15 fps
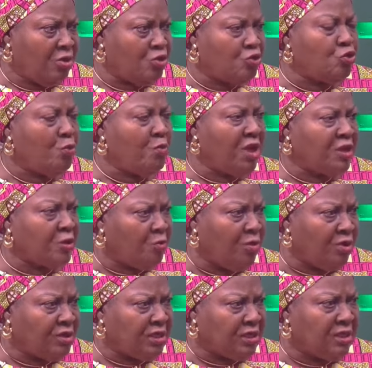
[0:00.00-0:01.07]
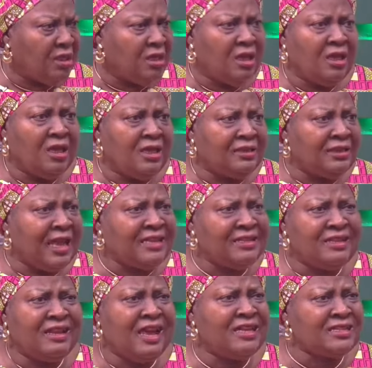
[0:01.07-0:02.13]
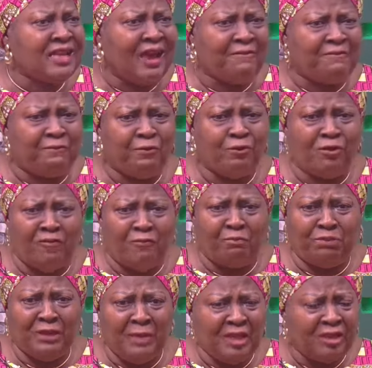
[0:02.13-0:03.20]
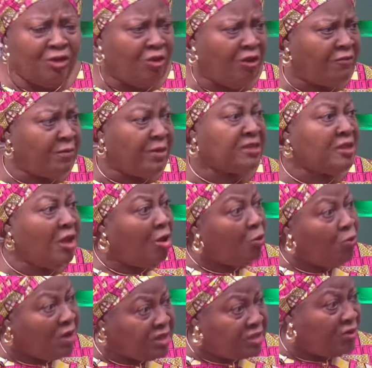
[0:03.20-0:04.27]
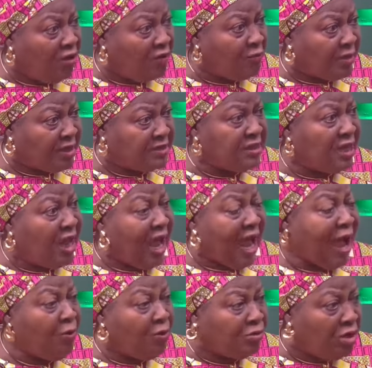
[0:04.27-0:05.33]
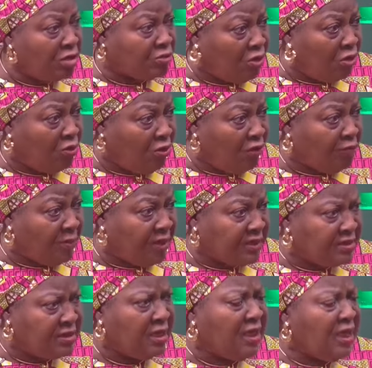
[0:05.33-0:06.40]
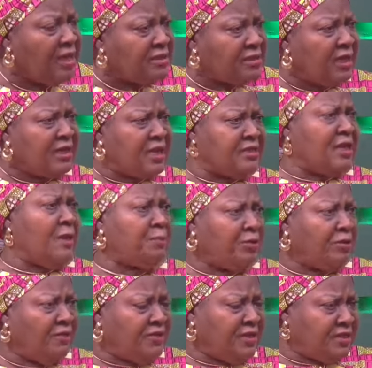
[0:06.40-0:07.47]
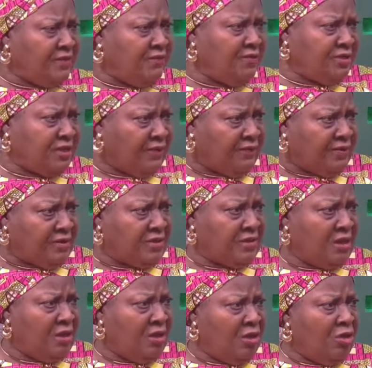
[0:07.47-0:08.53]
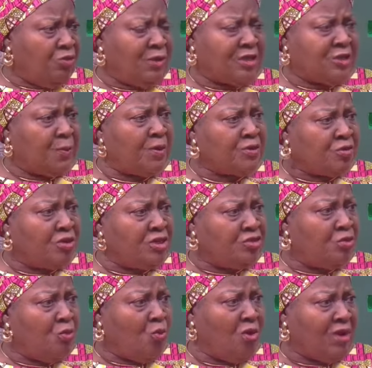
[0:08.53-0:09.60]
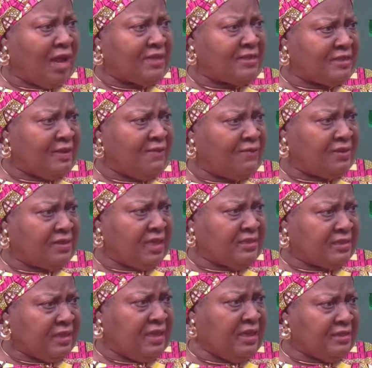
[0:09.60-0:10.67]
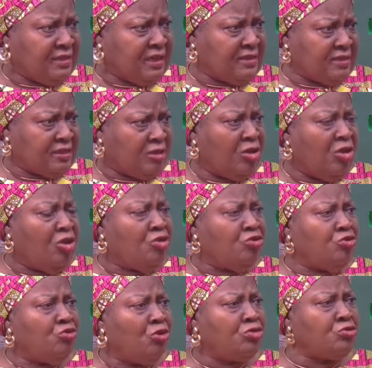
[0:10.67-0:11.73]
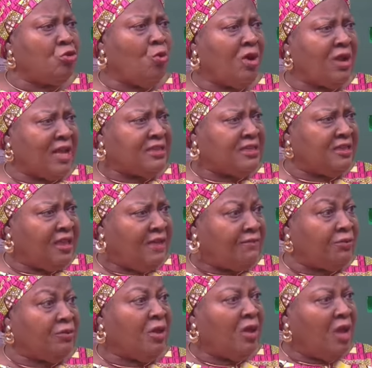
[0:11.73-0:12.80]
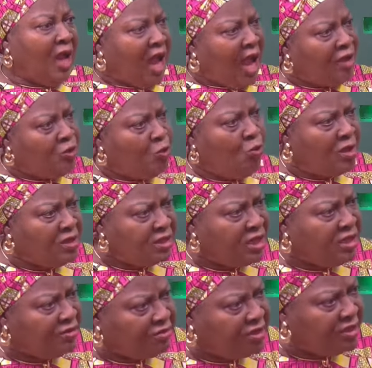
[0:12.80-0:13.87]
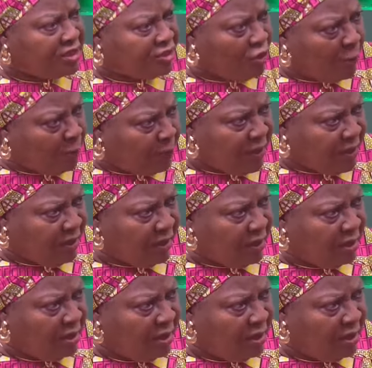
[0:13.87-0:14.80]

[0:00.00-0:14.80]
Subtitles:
to make money. Nigerians are full of blaming government. Who is government? Are we not all government? Take example of the civil service. They're supposed to resume work at 7:30, 8:30. You go to work at 11 and you want increase in your pay.